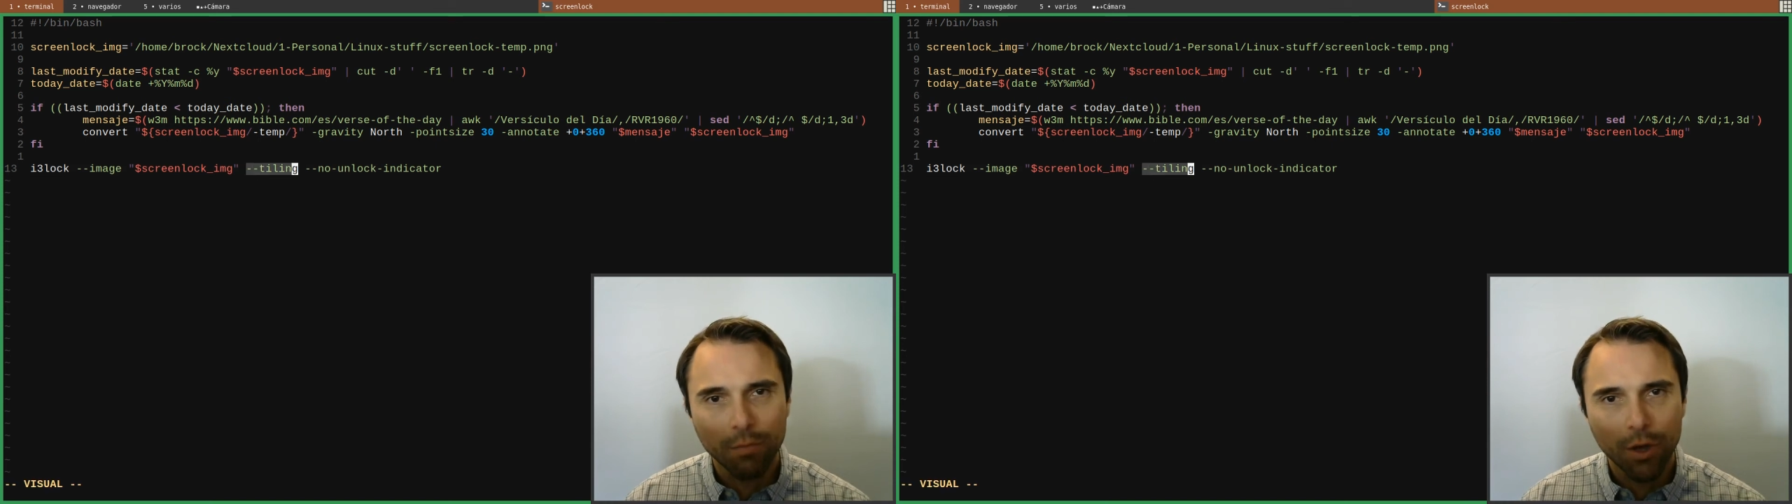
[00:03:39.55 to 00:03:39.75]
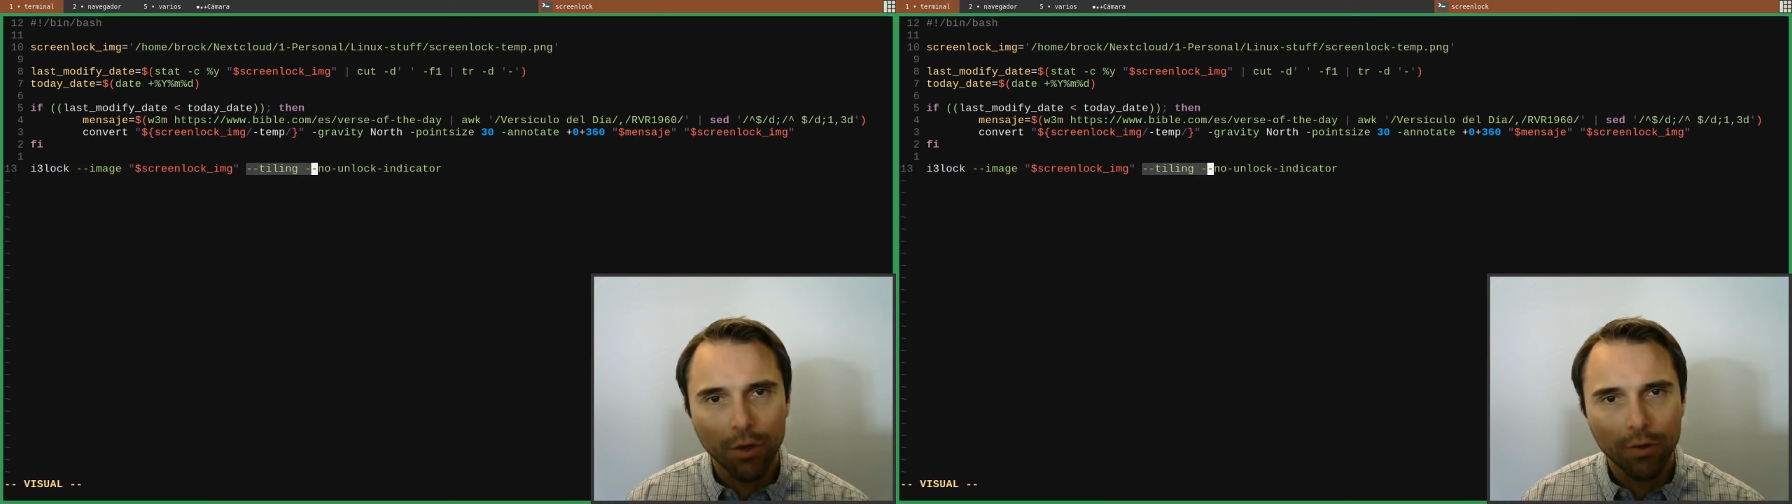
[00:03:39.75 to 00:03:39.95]

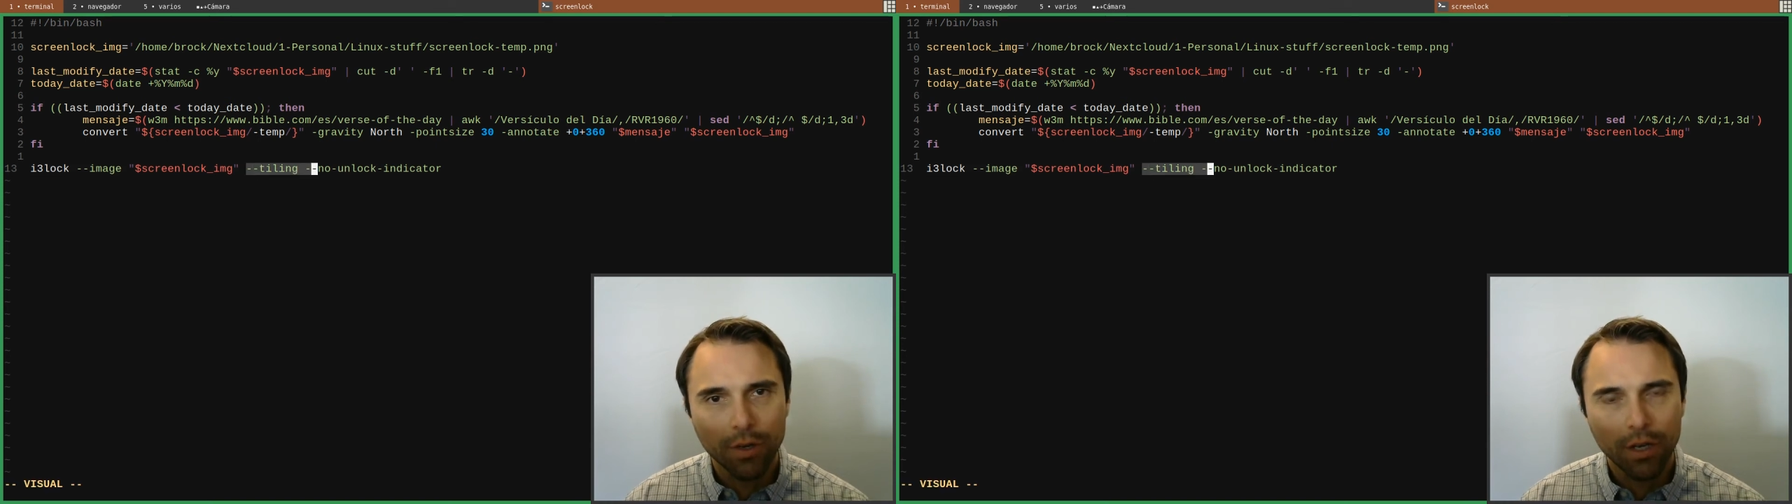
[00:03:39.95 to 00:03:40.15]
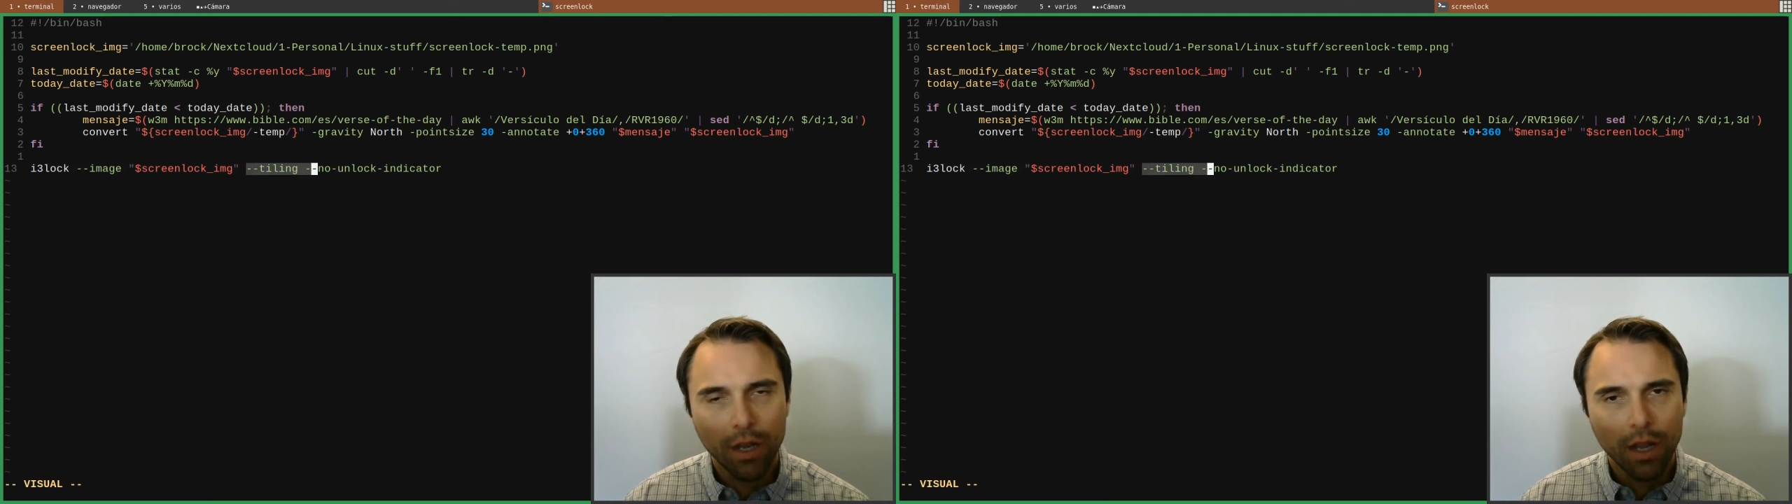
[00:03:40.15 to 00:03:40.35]
mode,
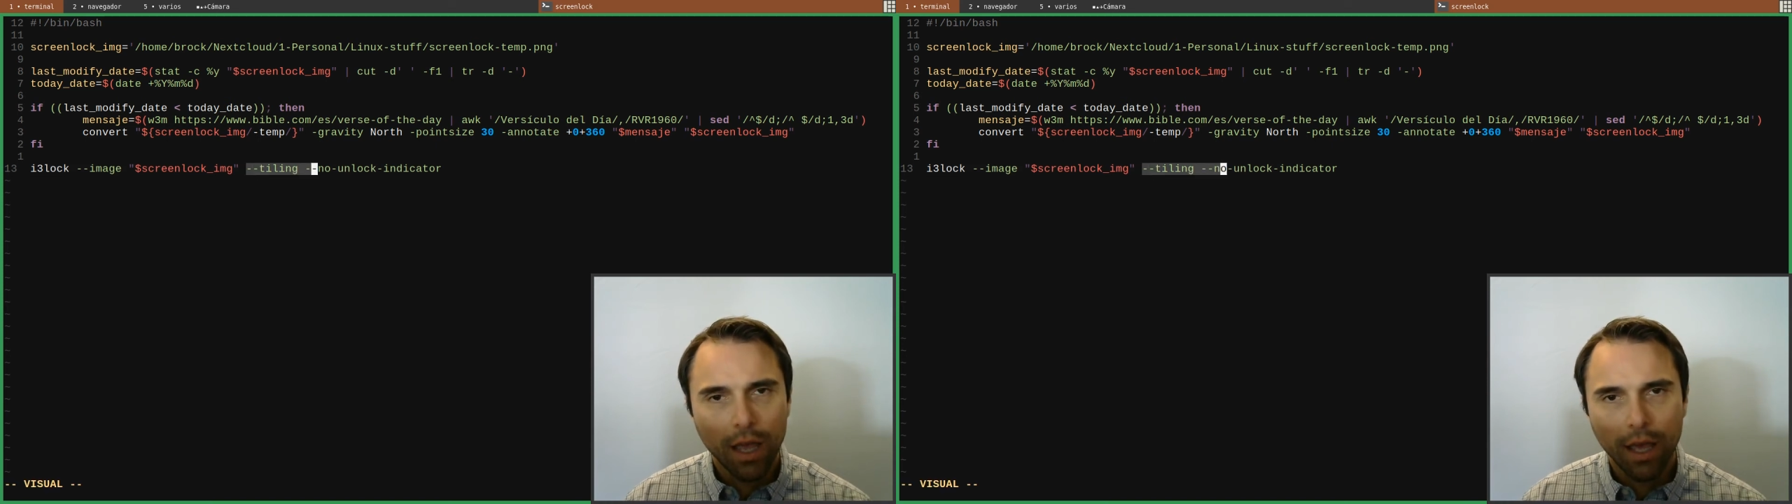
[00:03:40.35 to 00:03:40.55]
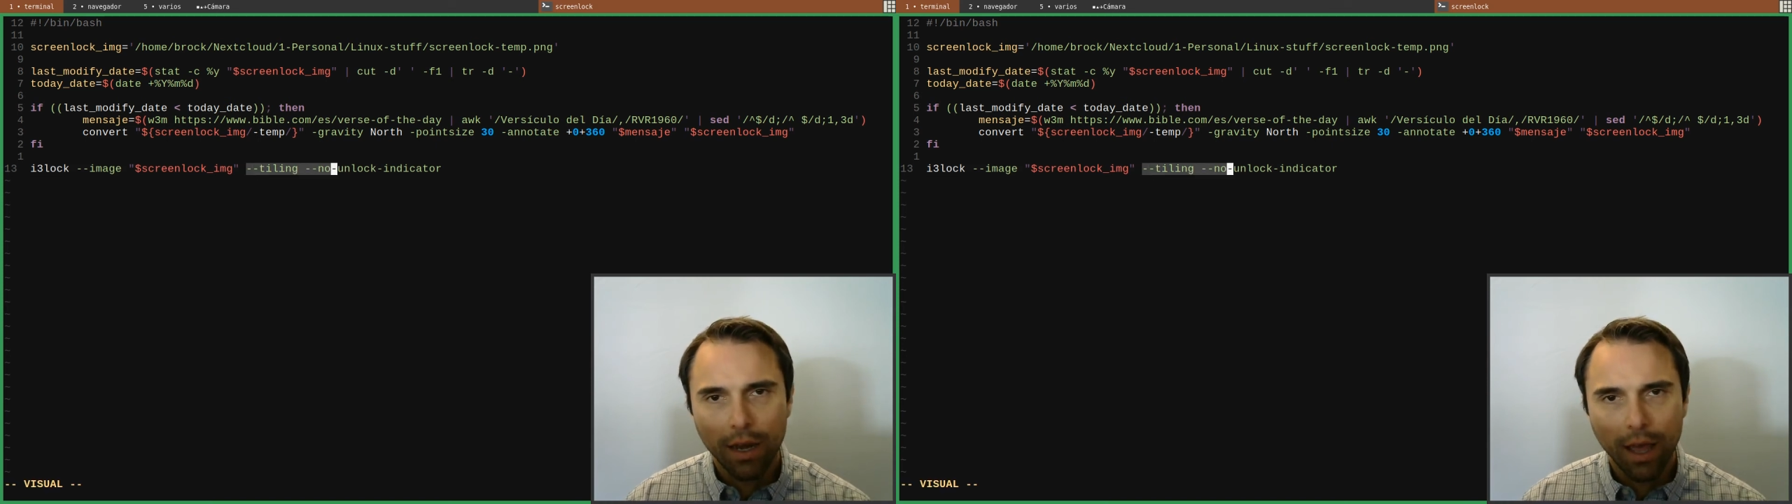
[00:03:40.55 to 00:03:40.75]

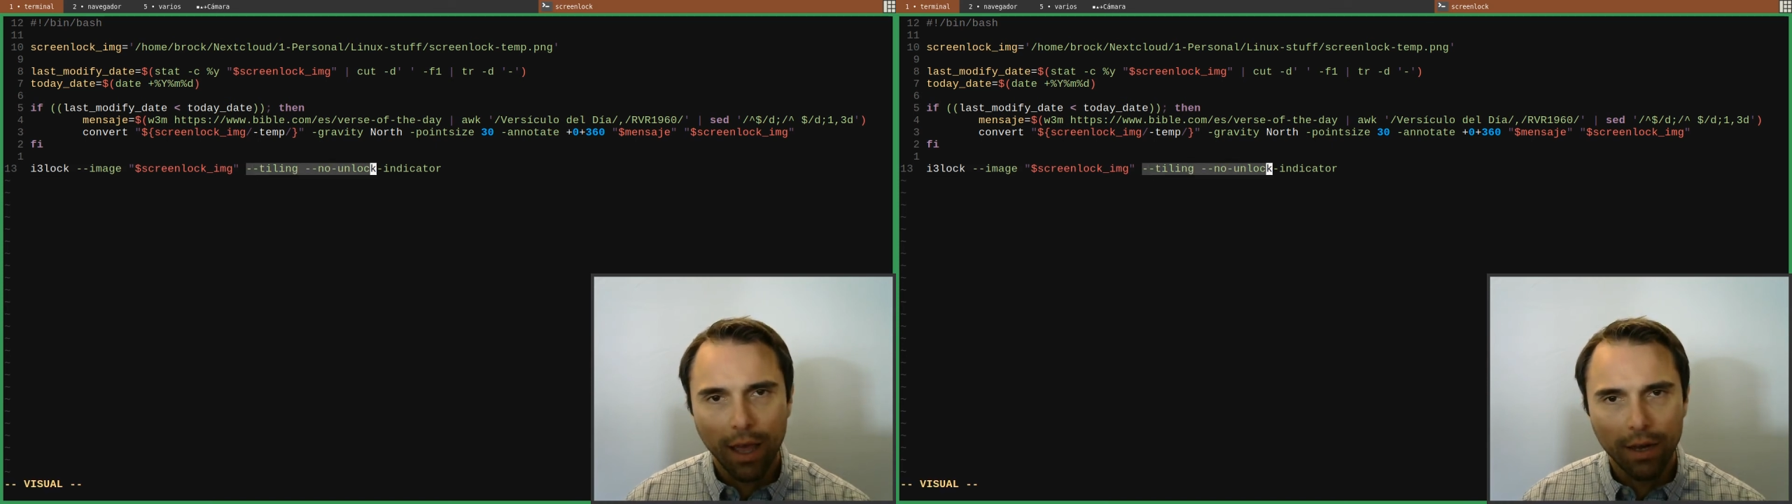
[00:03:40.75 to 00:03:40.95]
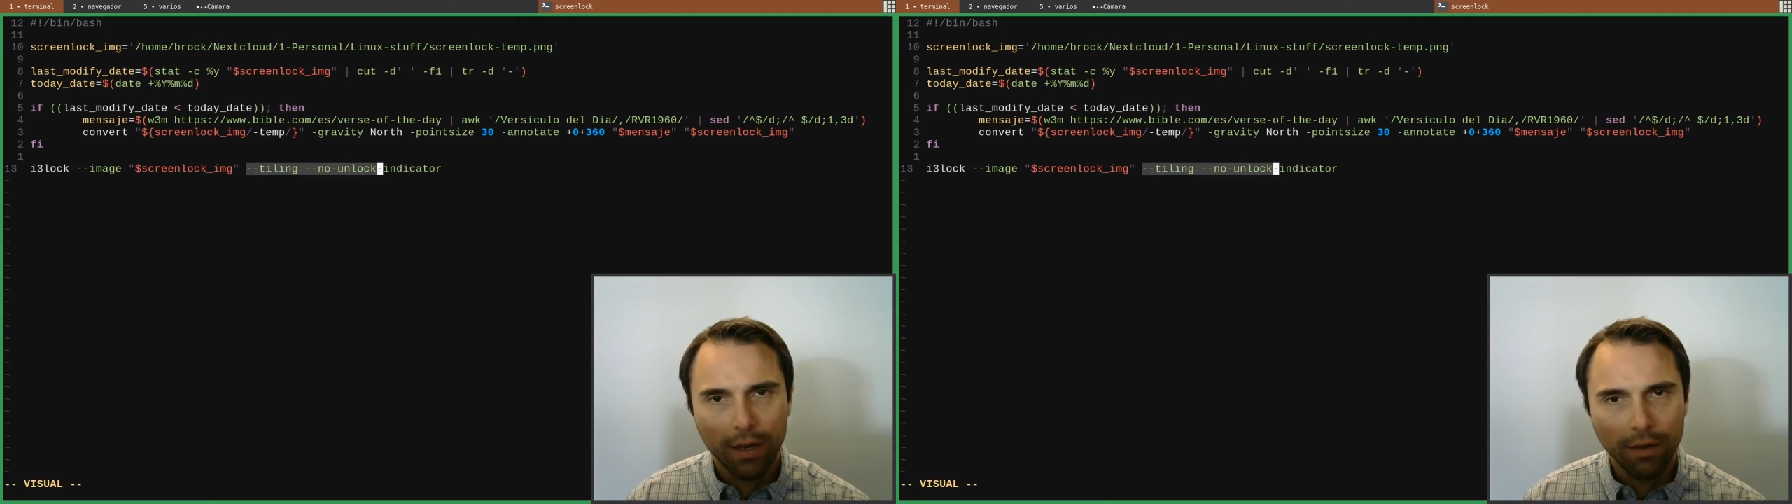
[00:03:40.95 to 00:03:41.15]
and
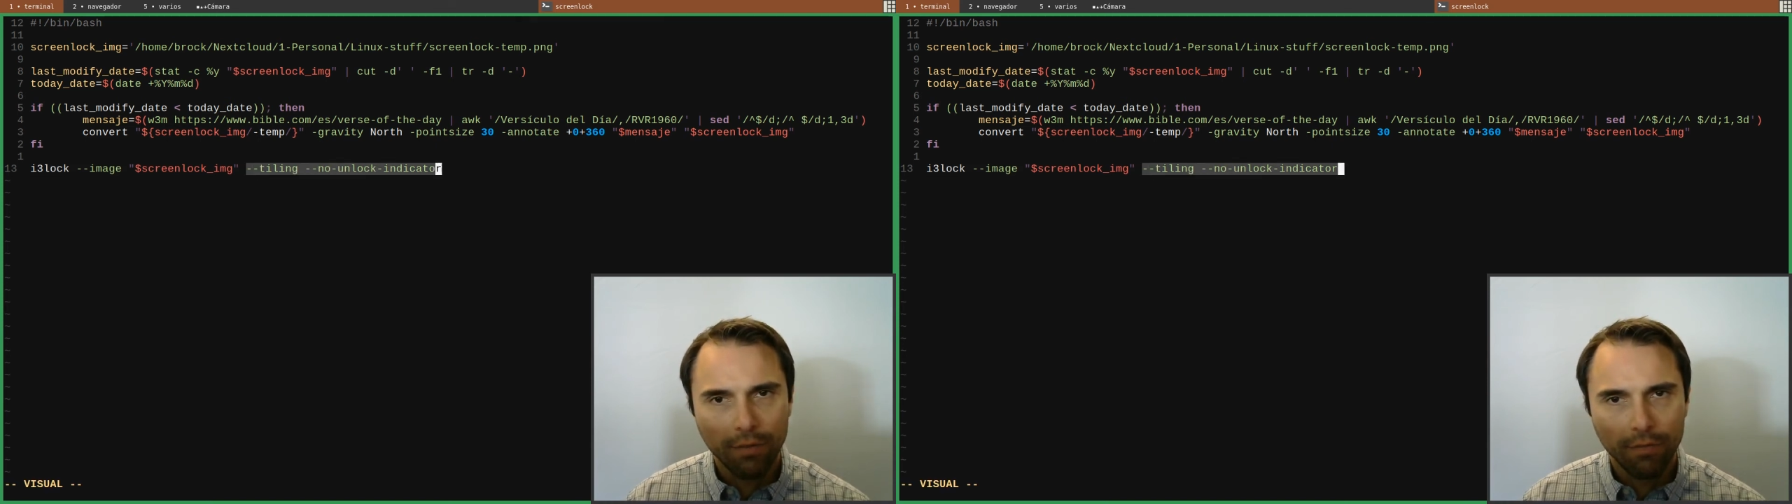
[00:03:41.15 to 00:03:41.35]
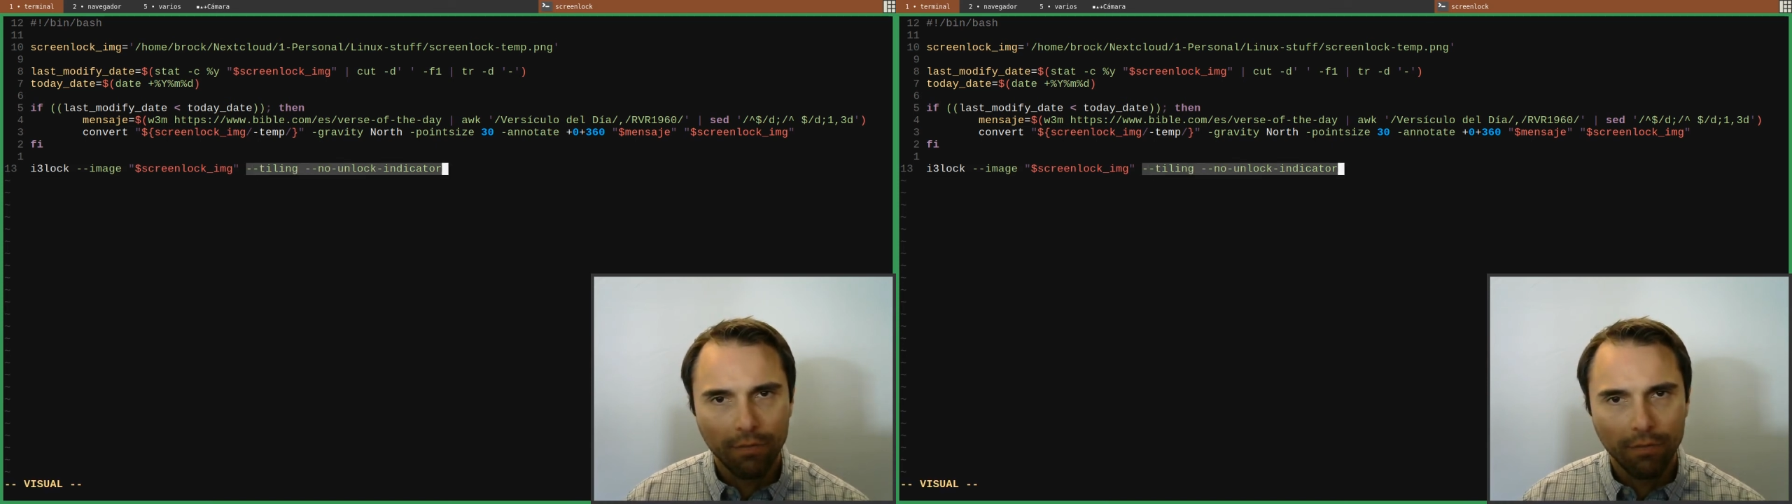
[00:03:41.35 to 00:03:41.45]
I didn't